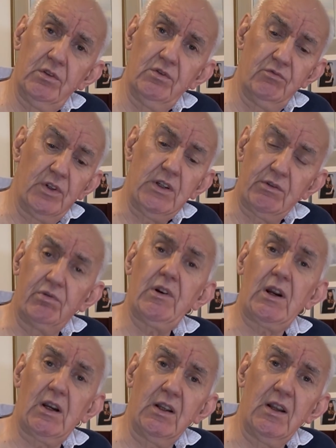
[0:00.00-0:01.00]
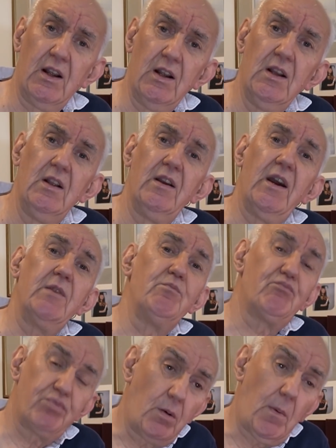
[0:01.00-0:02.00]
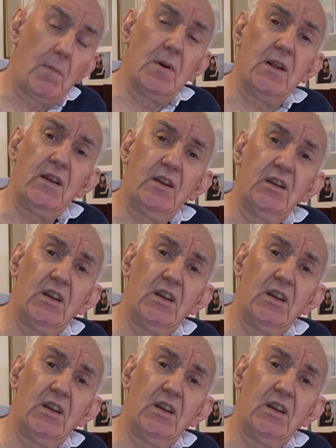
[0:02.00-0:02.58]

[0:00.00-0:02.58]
read correctly, and probably